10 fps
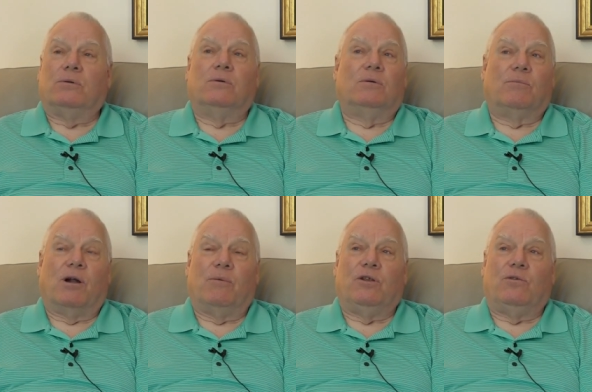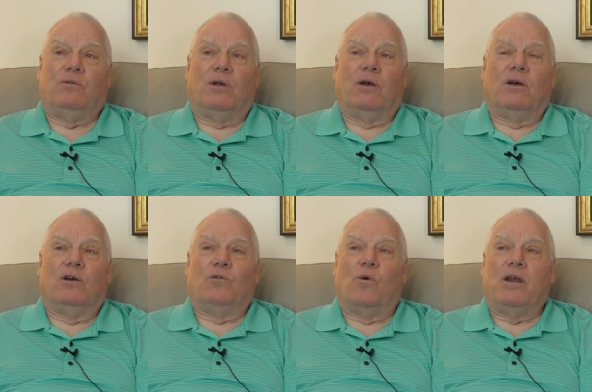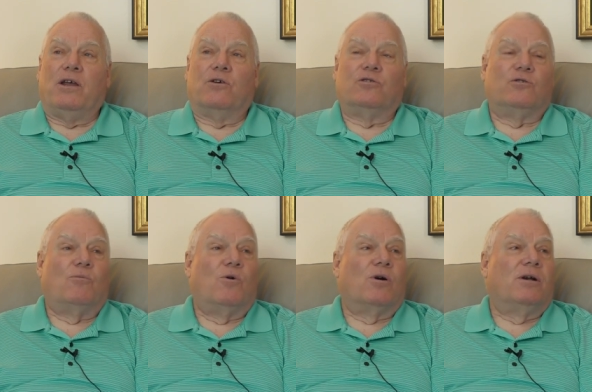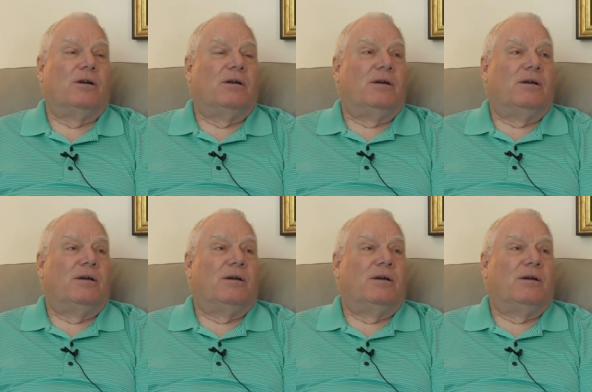who probably 20 years or more.